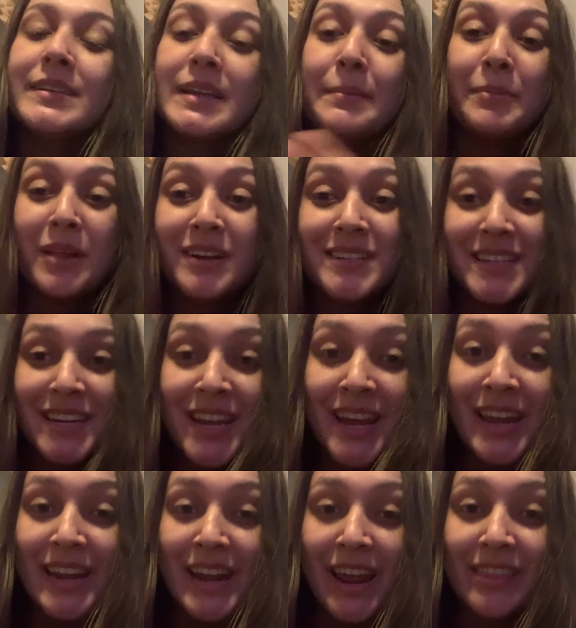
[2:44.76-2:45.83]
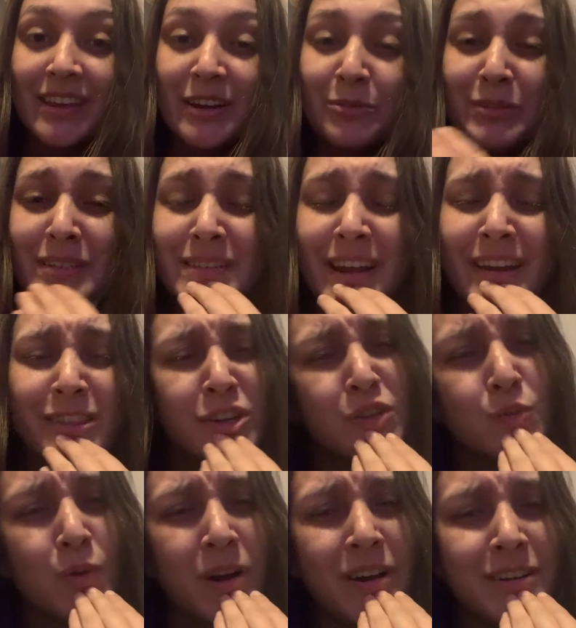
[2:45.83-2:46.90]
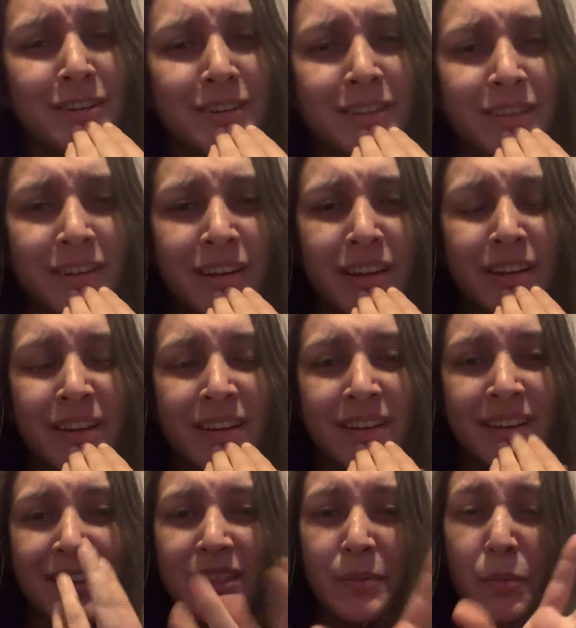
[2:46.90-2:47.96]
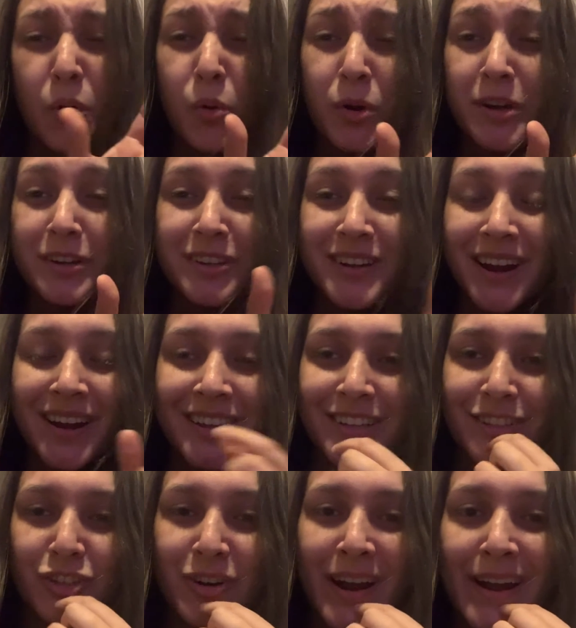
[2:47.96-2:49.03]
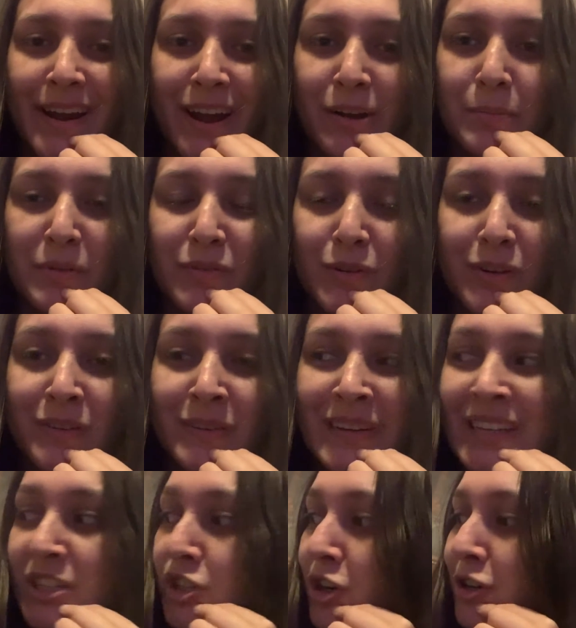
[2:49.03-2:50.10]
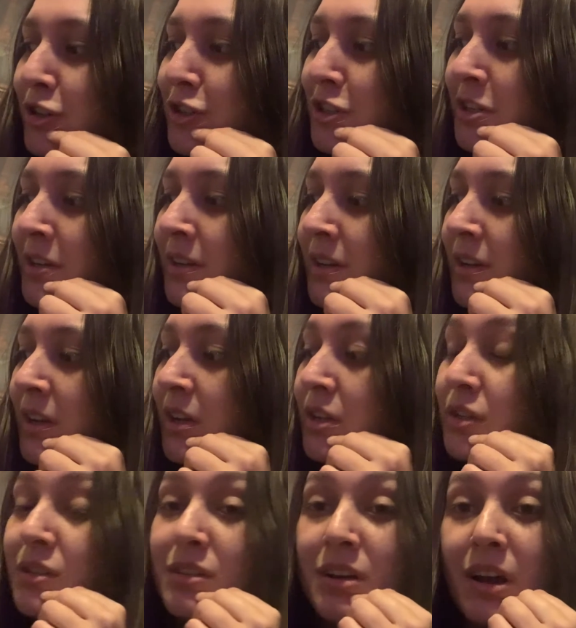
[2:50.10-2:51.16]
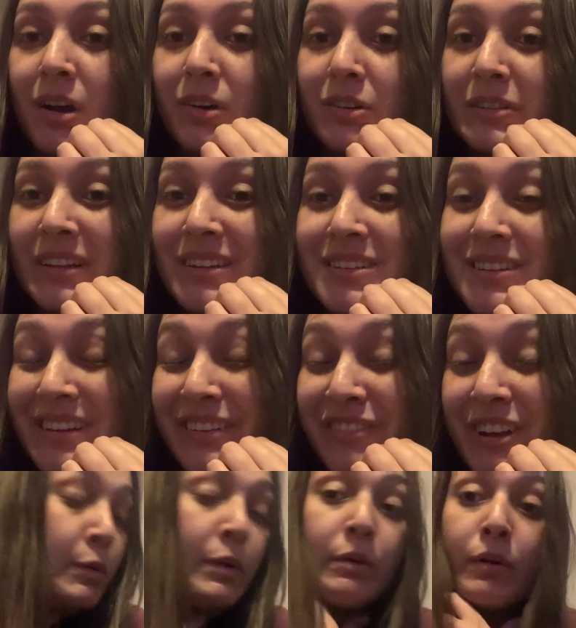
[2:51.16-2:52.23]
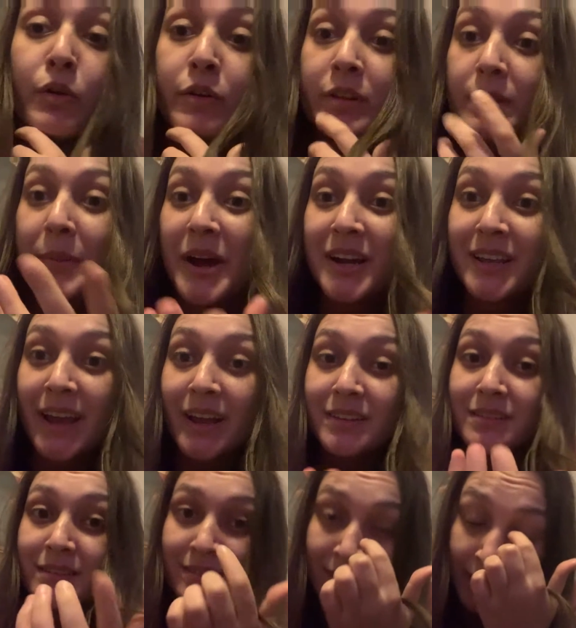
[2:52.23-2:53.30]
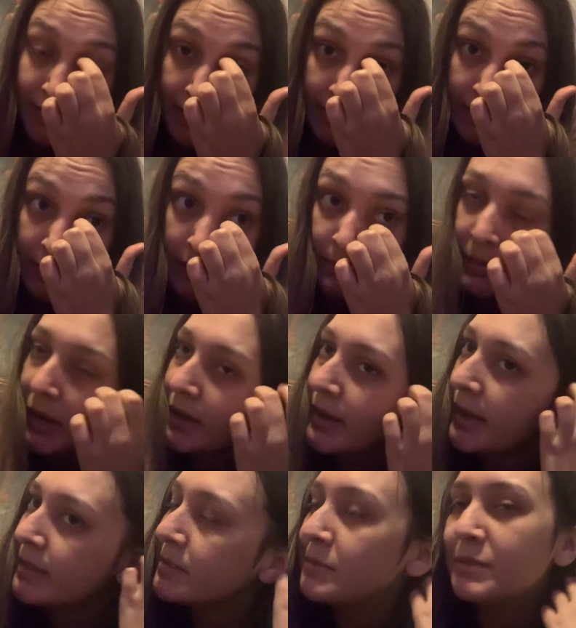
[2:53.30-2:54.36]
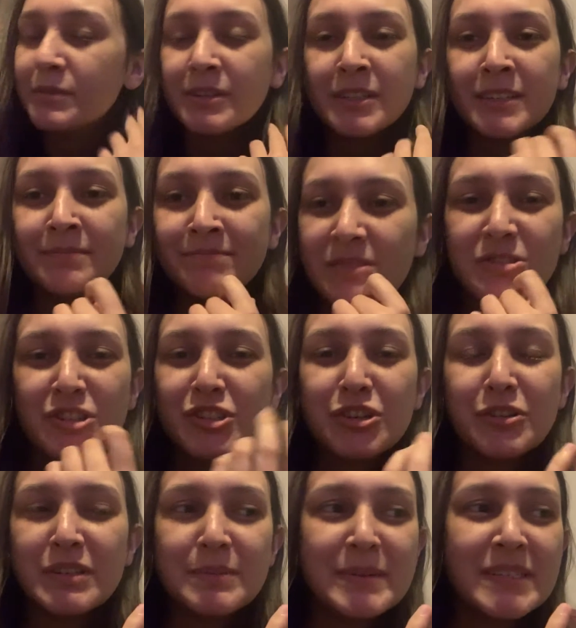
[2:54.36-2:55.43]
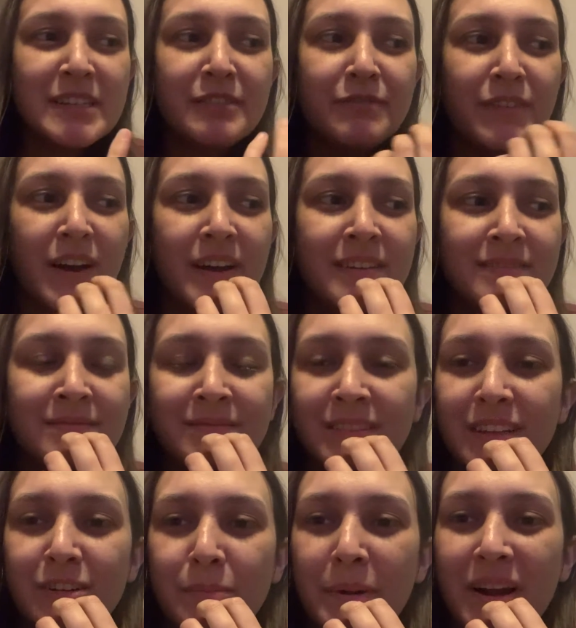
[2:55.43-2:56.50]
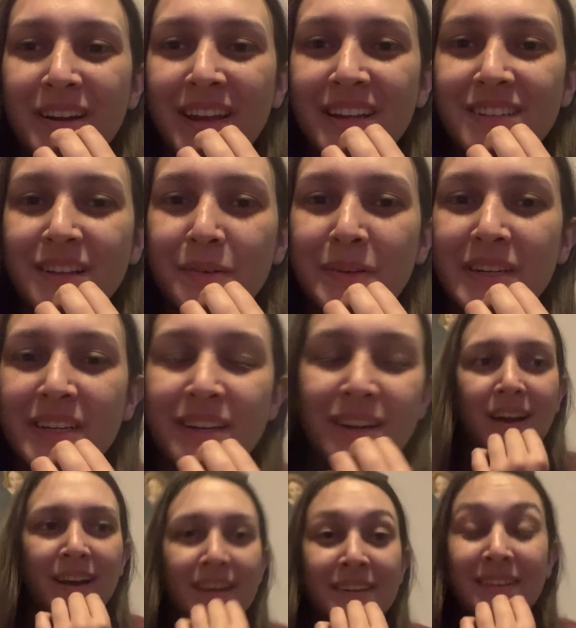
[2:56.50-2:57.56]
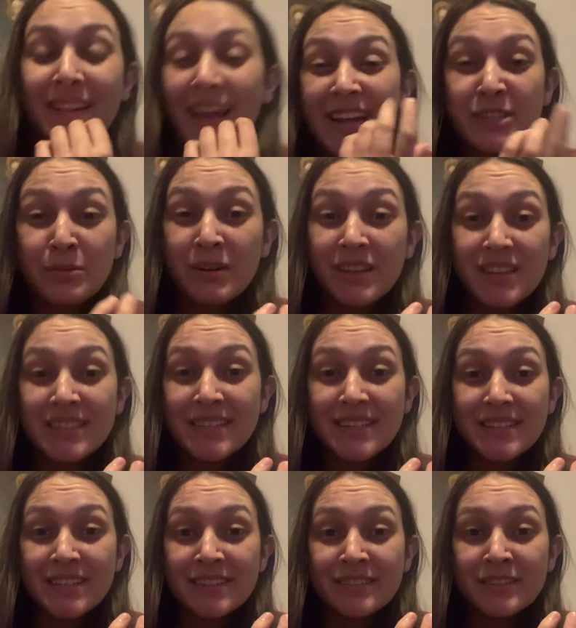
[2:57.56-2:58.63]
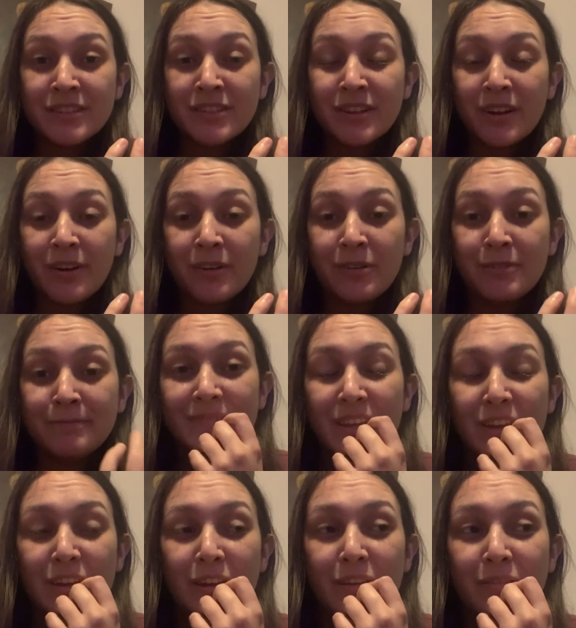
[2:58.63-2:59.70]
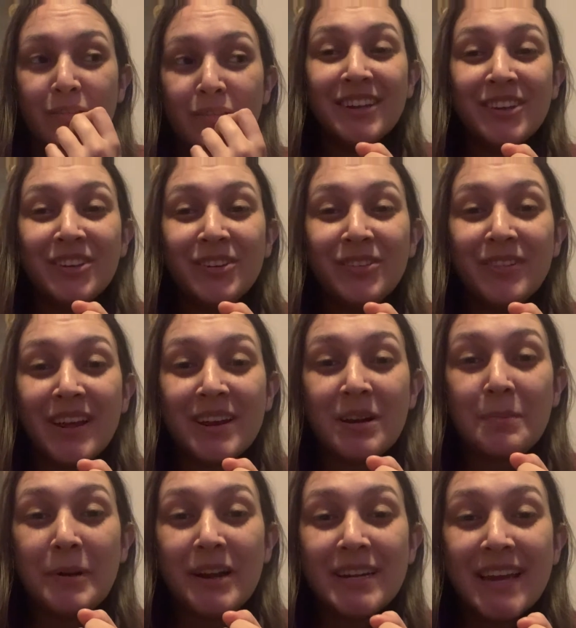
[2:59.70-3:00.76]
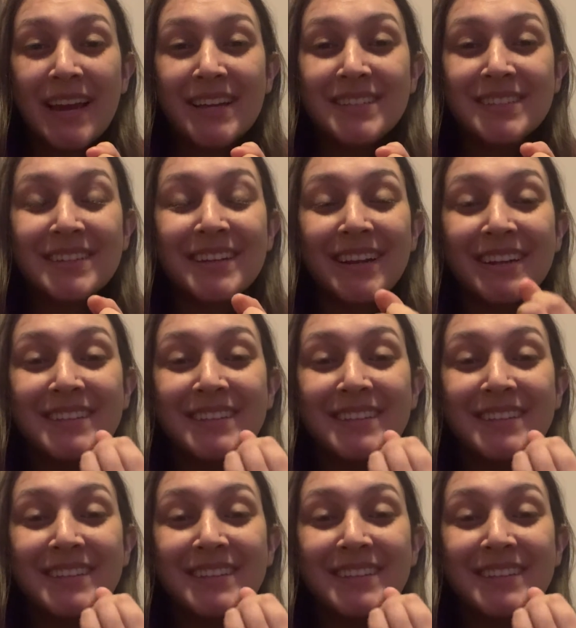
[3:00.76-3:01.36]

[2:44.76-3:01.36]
Because I plugged it in and then it was like, there's water in the port, you gotta dry it out before you can charge. So that's a lot of We recorded the podcast. I think it's a good podcast. It was really just a Christmassy, fun little podcast that we did. Last one of the season. So if you like our podcast, get